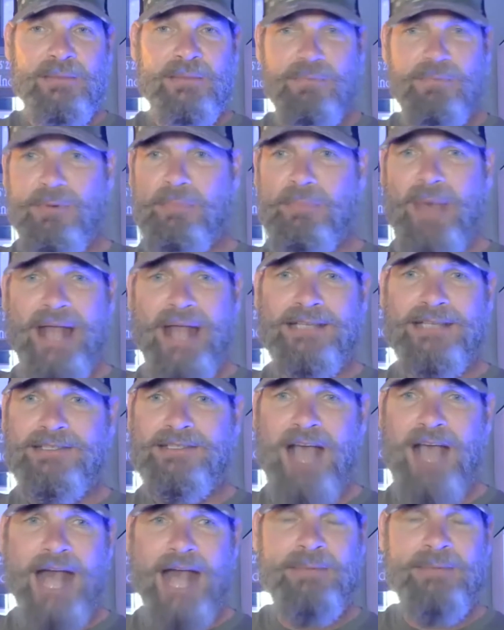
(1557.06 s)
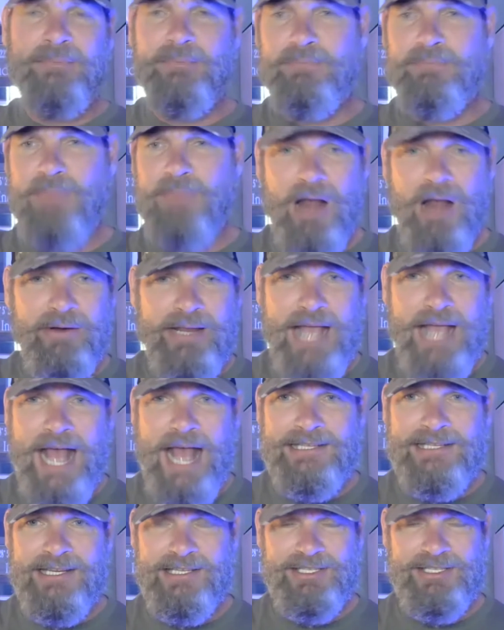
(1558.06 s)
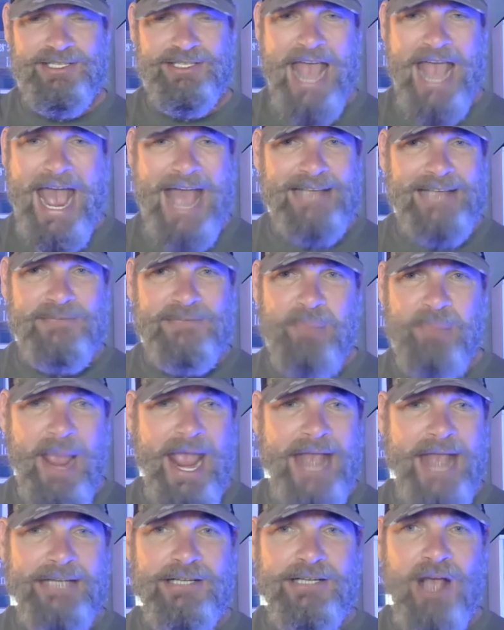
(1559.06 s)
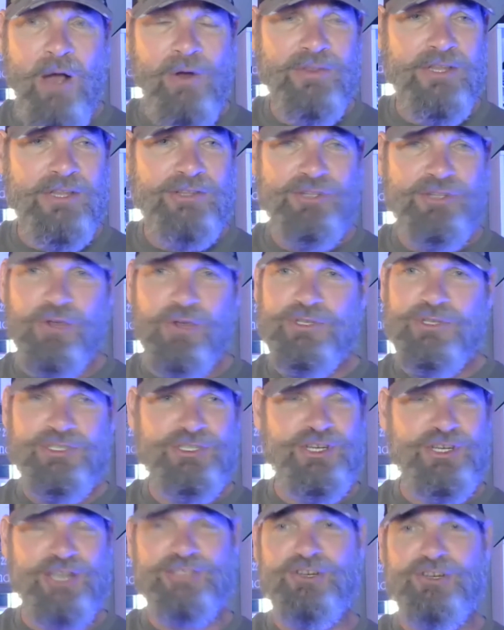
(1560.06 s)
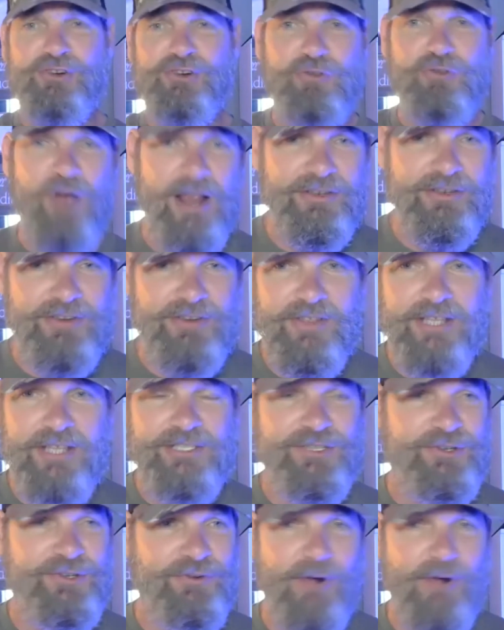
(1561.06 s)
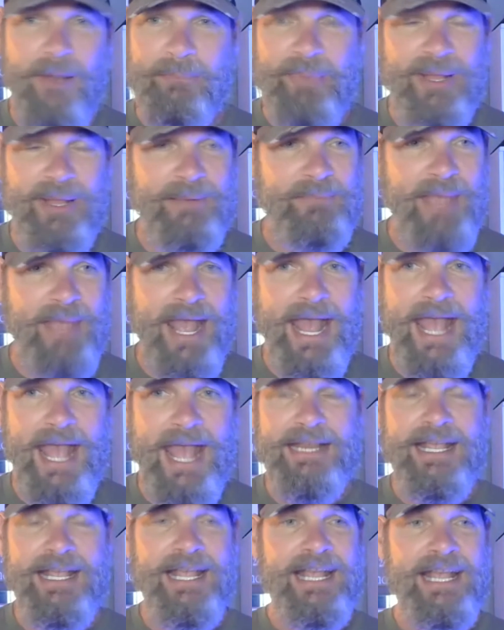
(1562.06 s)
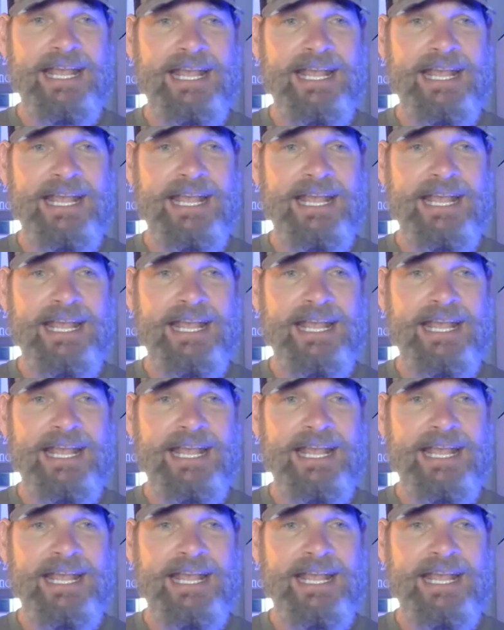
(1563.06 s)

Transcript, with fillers: Rebecca's got a mariachi jazz band going. The dude's just crushing the trumpet, man.